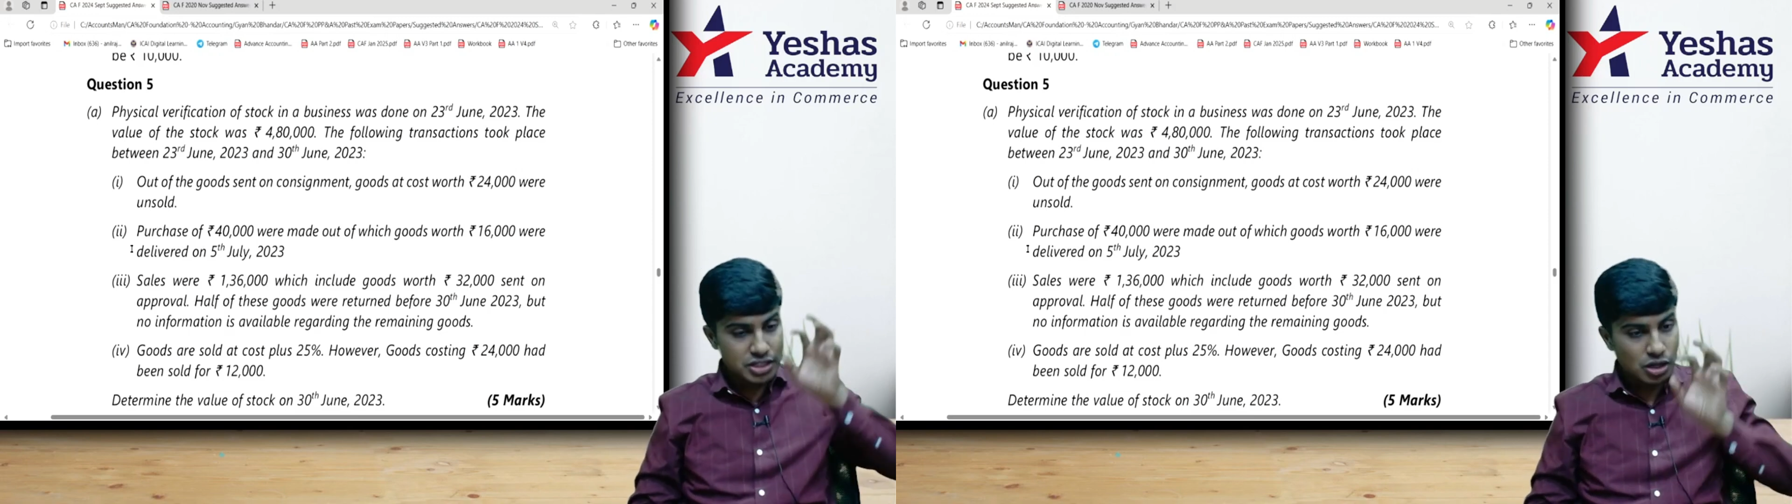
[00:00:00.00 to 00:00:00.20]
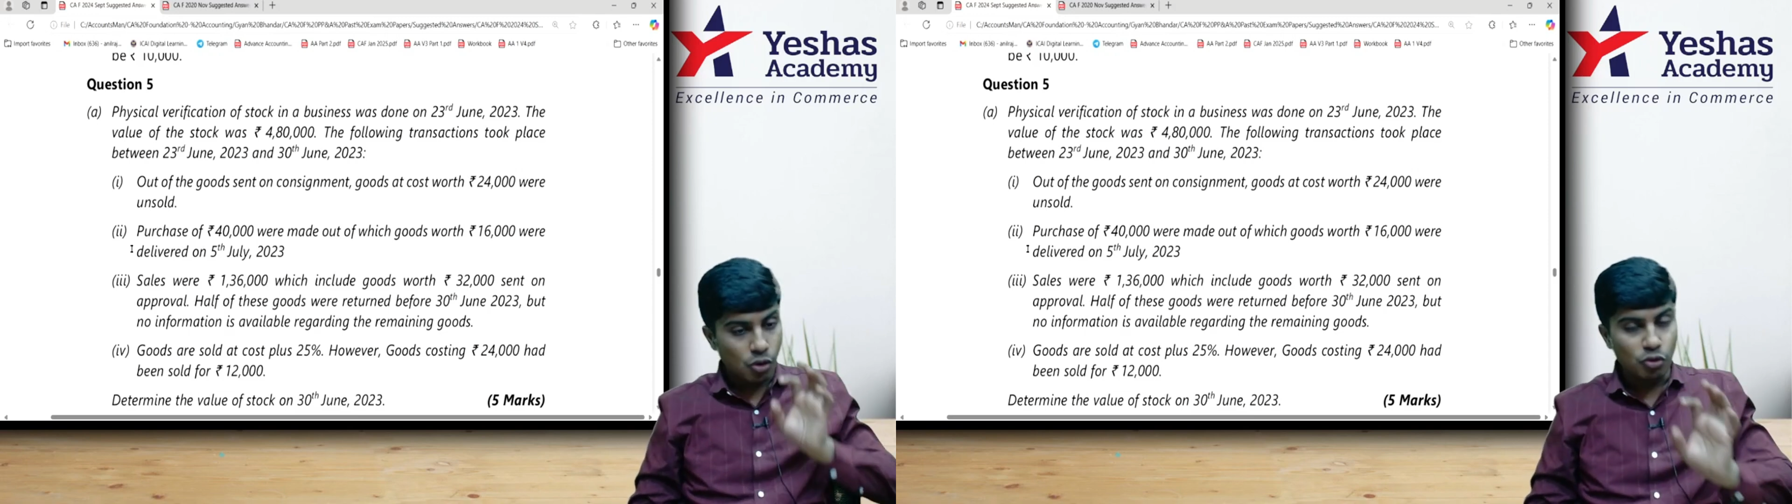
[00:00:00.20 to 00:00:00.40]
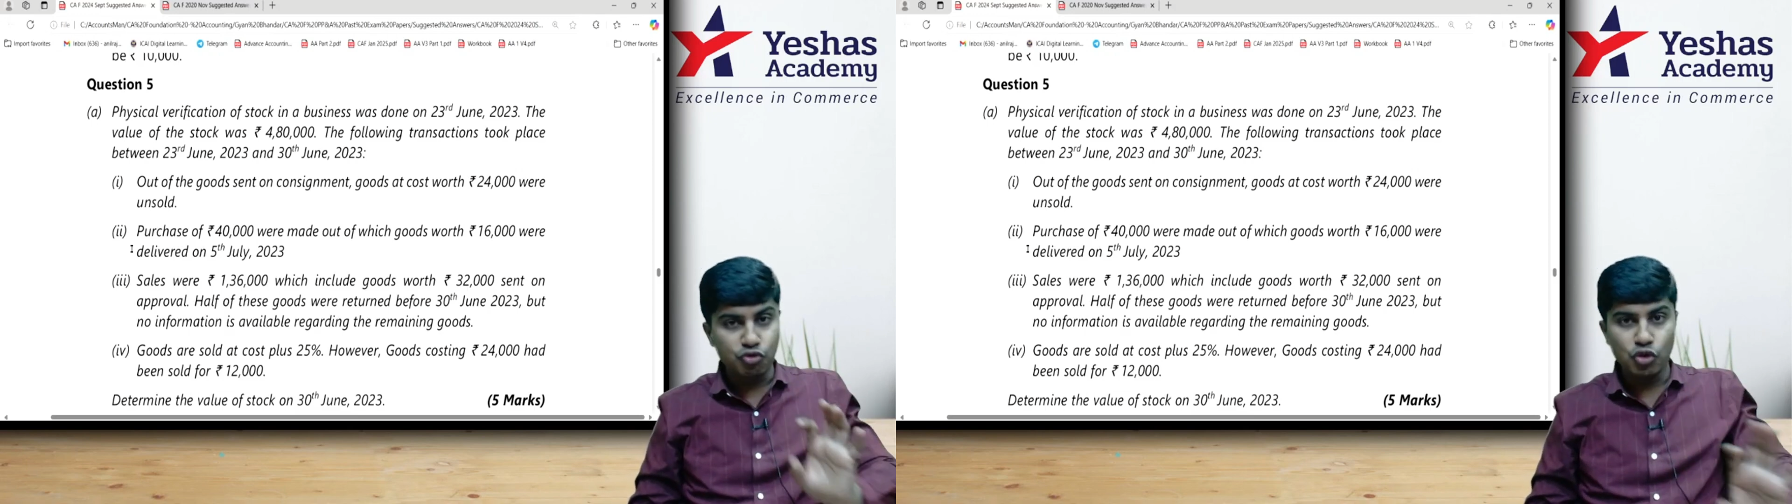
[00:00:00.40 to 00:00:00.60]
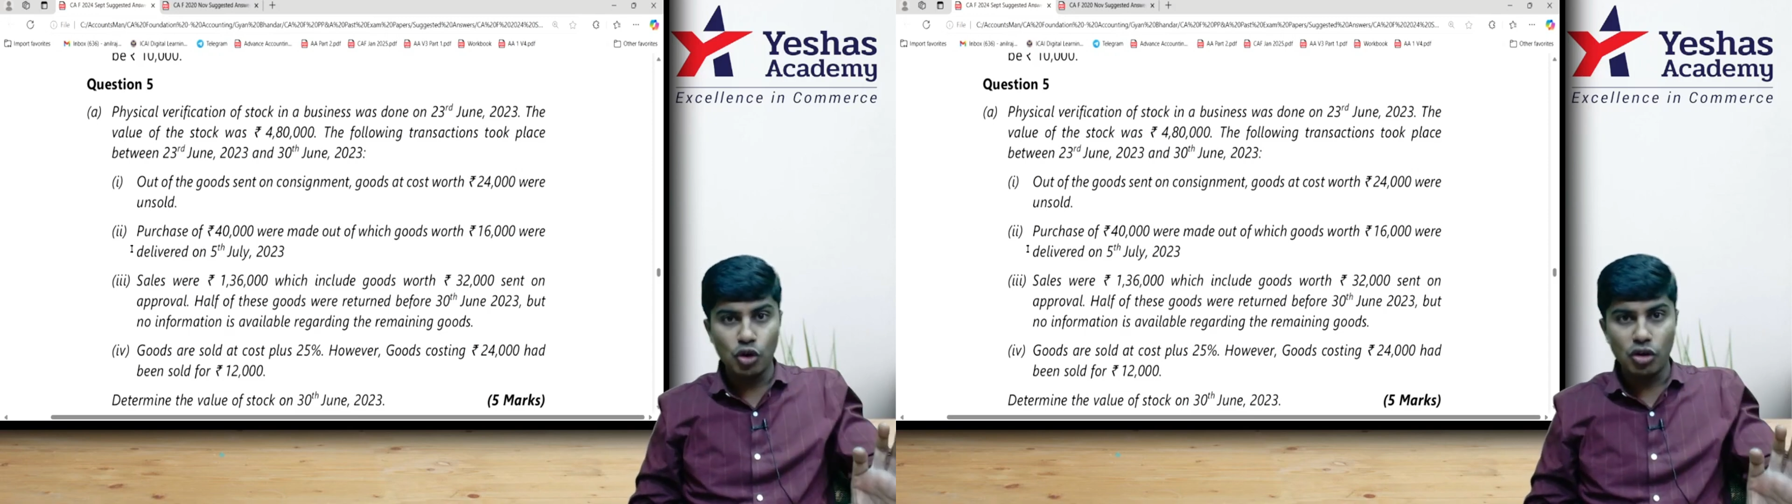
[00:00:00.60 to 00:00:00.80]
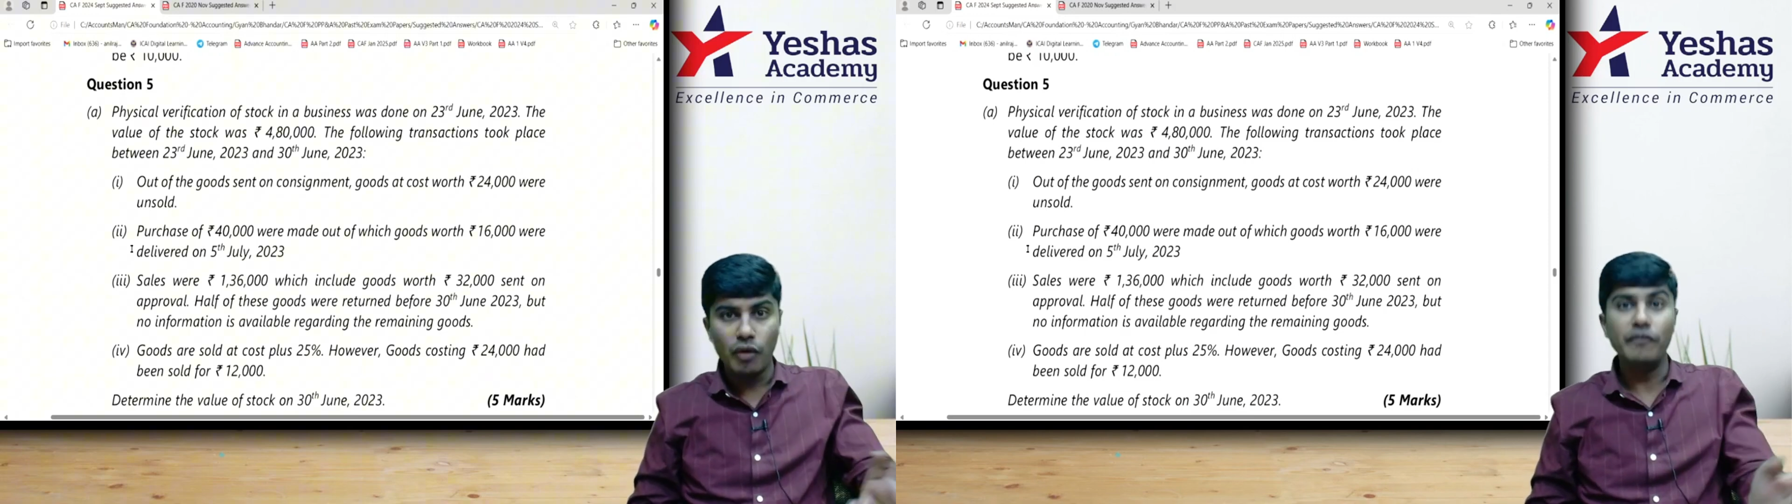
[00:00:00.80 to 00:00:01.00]
is
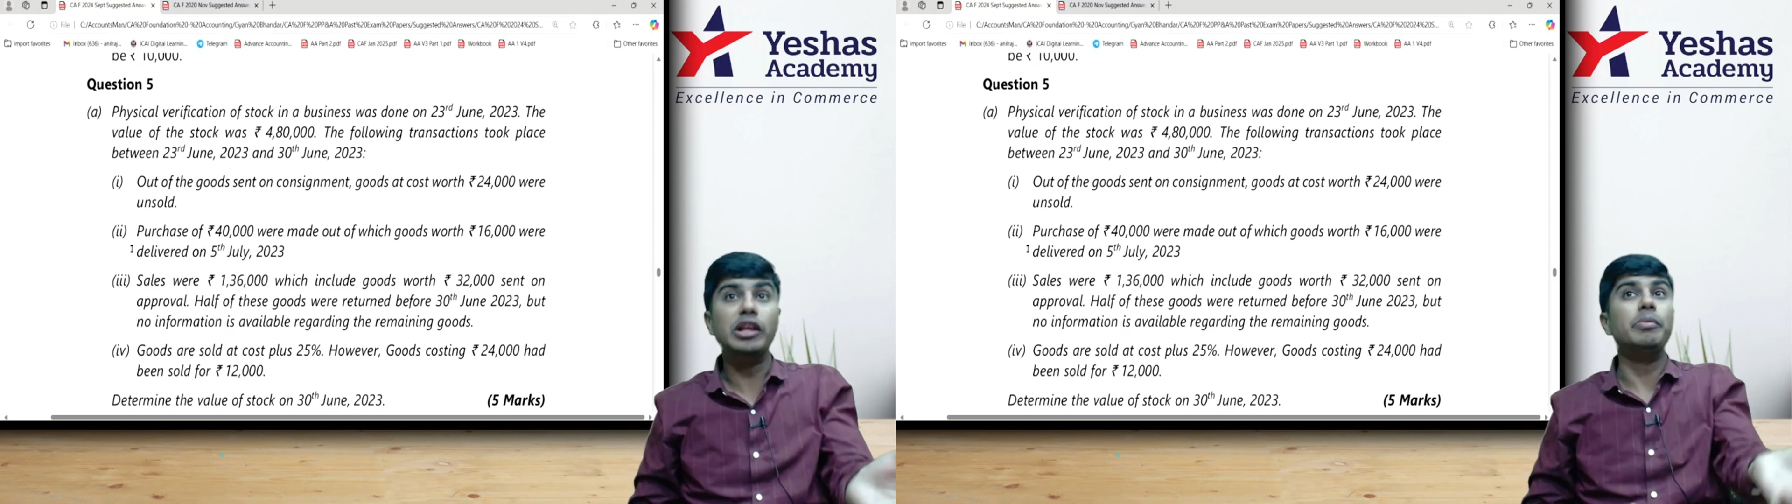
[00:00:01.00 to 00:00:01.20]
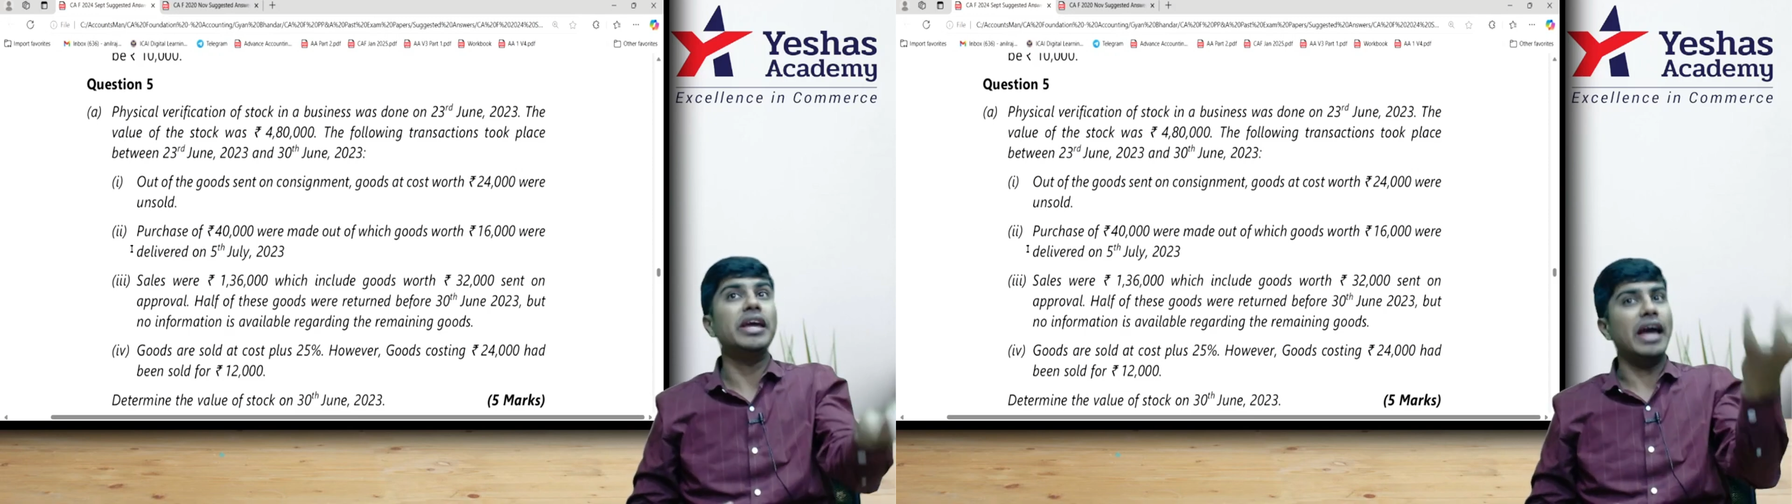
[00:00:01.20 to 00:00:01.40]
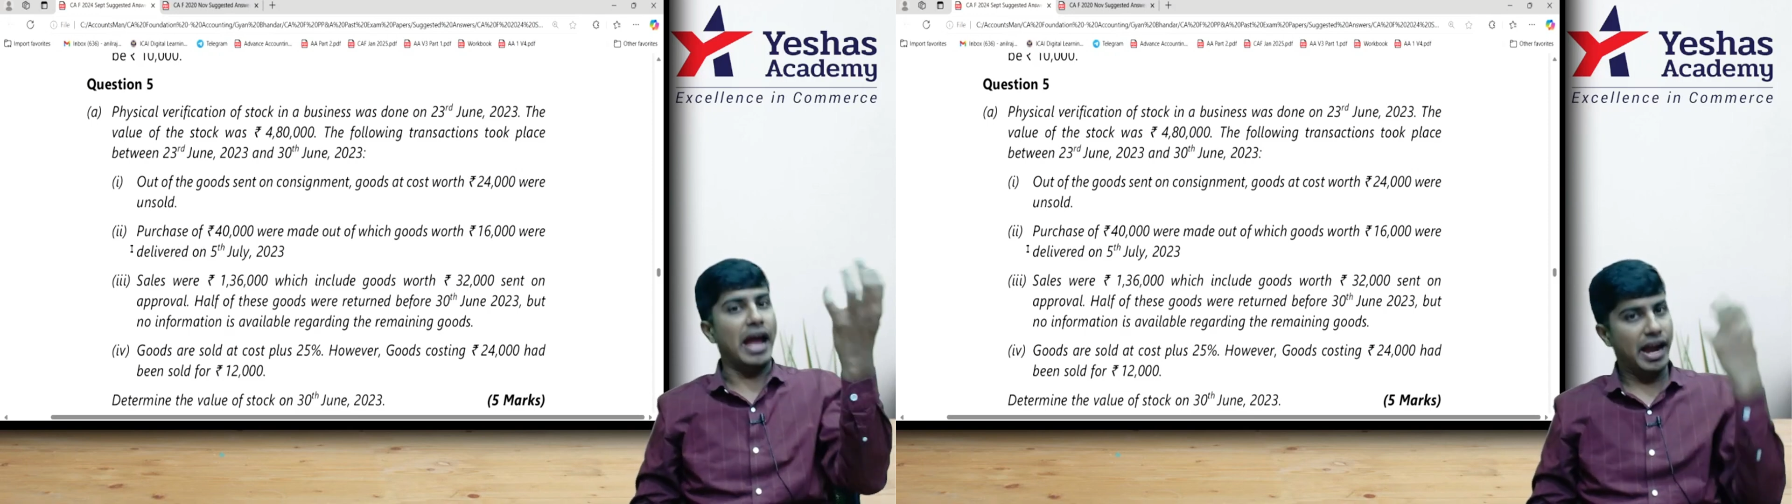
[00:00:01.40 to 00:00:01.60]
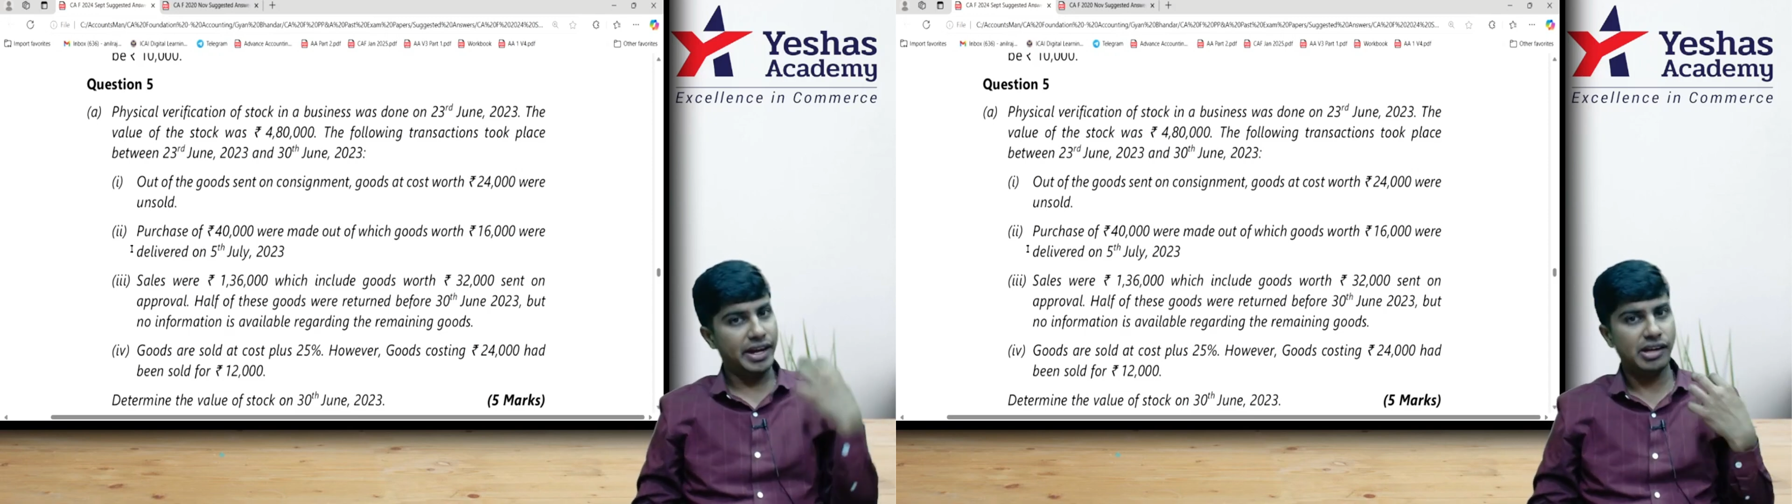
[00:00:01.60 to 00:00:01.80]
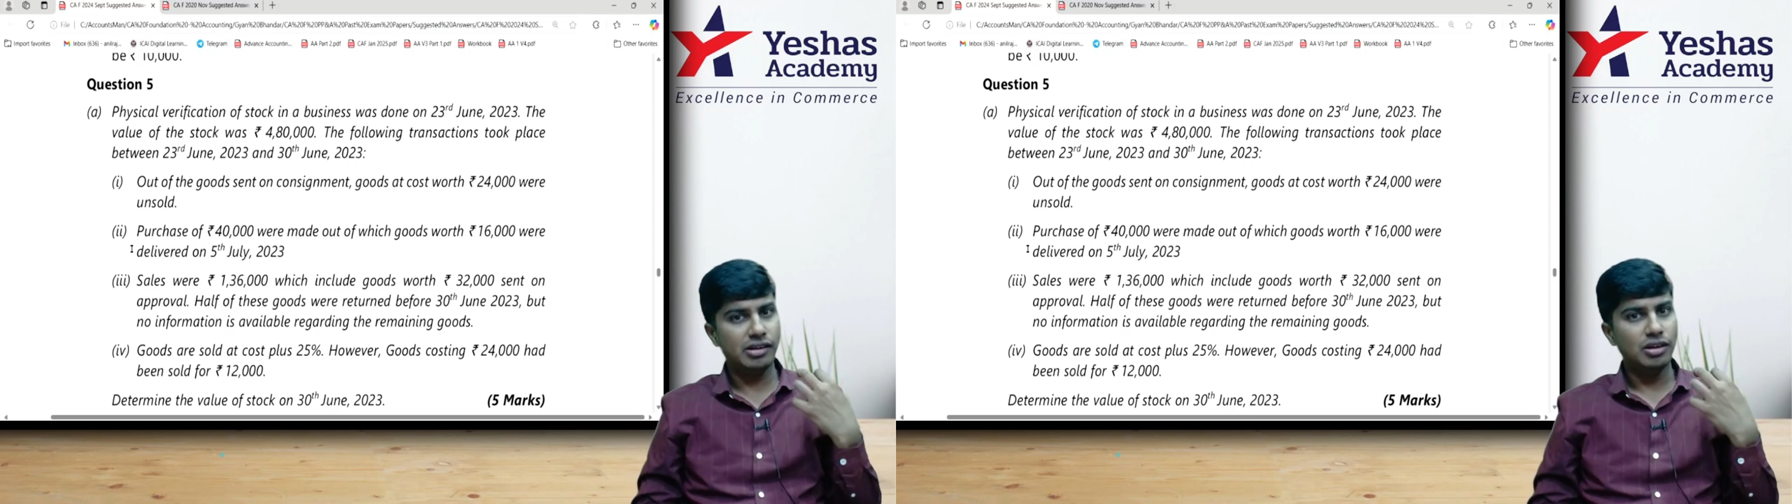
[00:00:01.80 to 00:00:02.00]
outflow will be
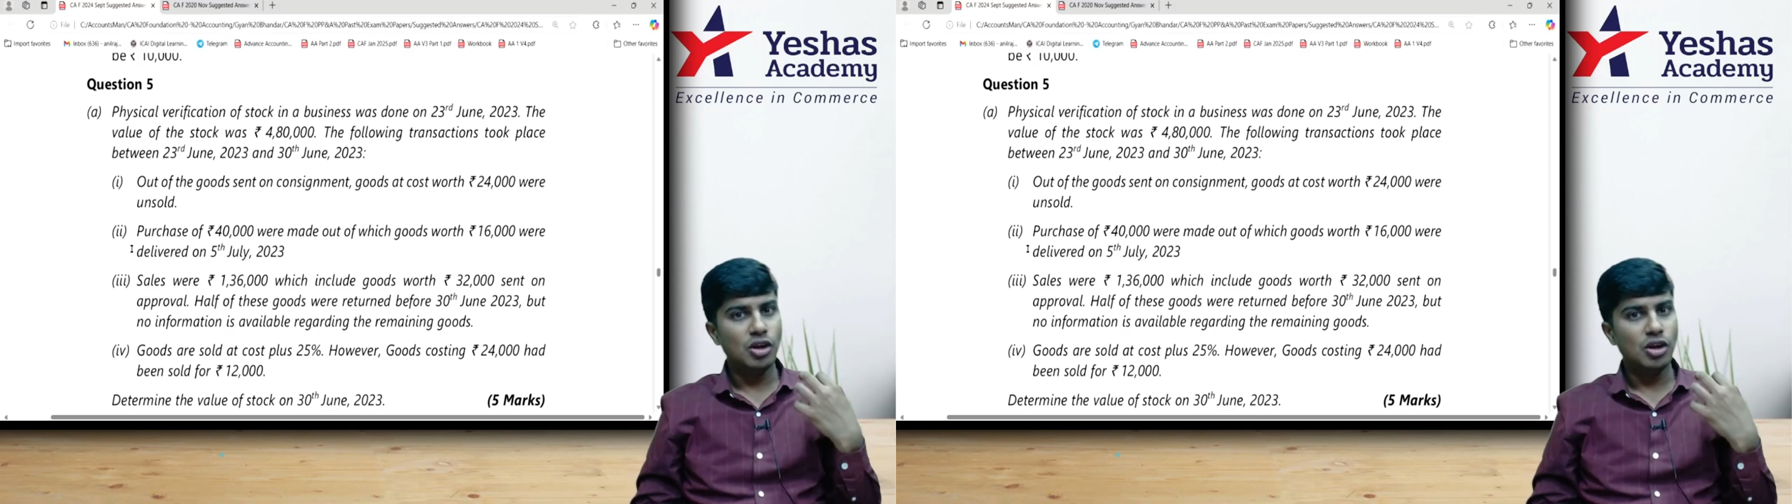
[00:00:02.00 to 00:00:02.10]
added,